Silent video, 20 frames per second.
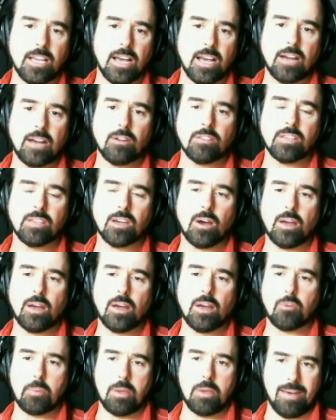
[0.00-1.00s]
I don't think I'll
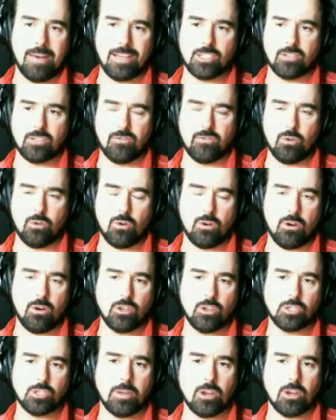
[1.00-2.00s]
ever be a master vocal
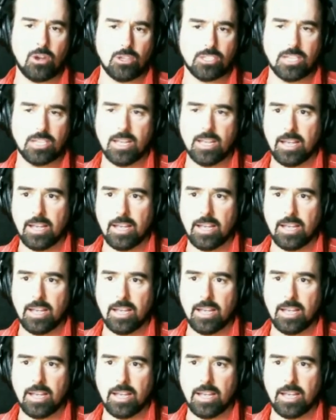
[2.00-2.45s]
coach because,